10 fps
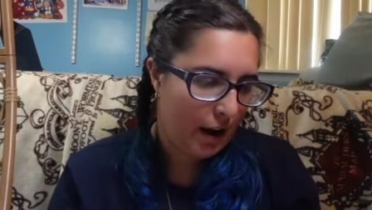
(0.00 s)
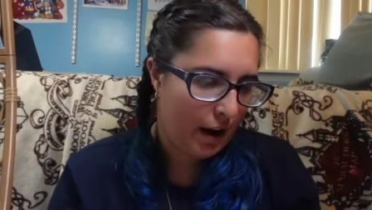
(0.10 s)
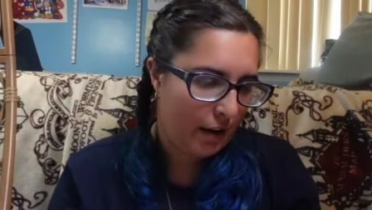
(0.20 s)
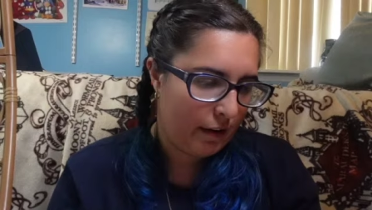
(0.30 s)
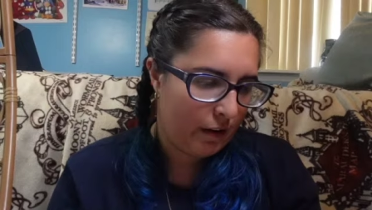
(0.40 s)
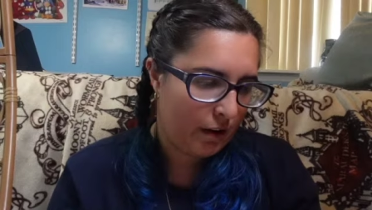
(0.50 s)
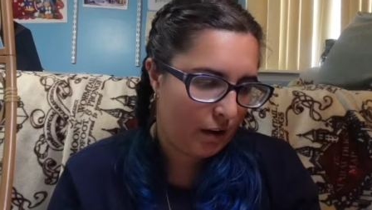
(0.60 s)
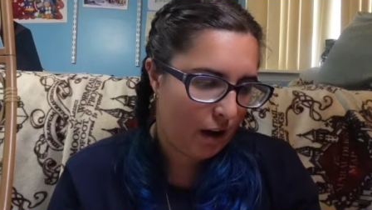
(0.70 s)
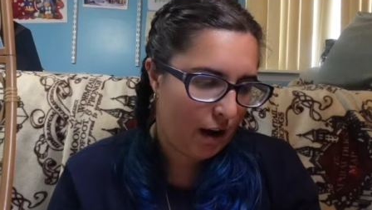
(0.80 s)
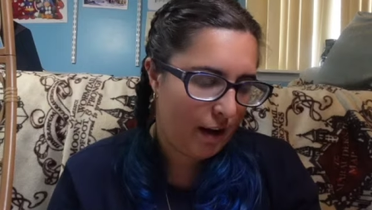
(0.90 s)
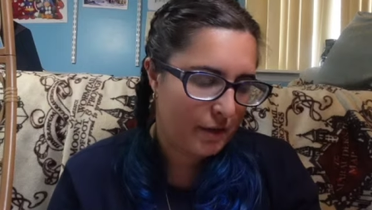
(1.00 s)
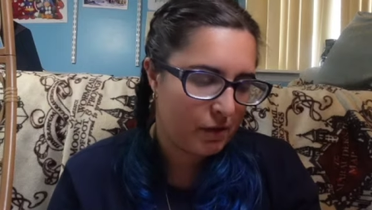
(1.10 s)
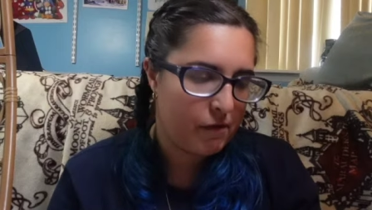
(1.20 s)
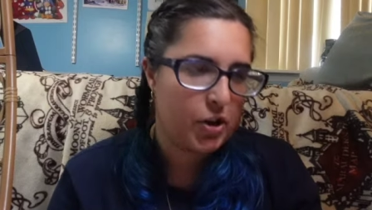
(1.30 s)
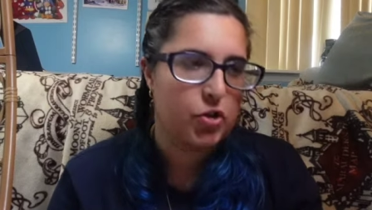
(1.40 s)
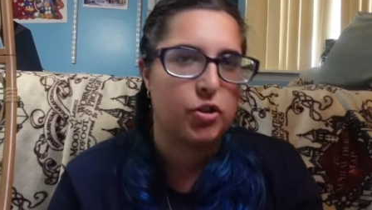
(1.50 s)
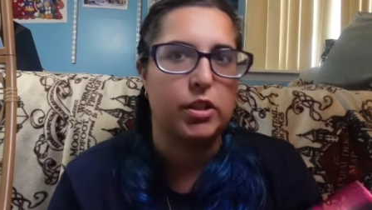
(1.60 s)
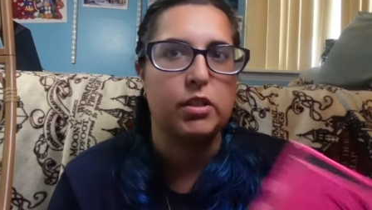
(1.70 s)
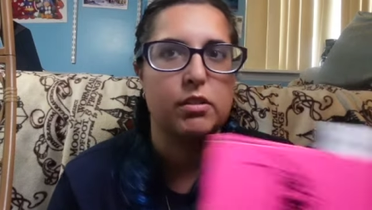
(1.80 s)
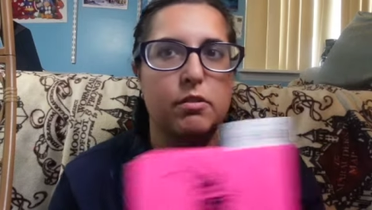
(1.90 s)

and I have to finish this